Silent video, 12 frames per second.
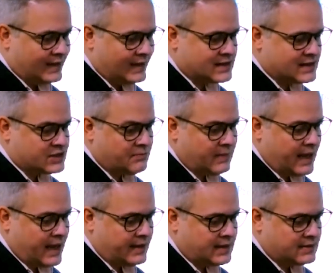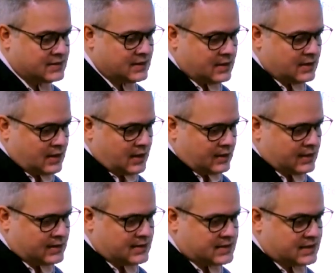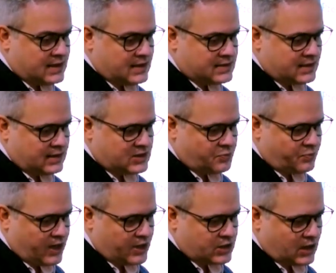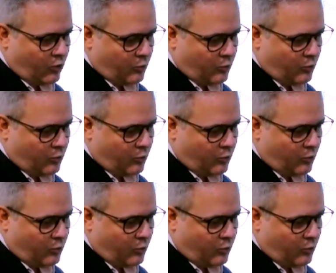underestimated the disease in this patient. I will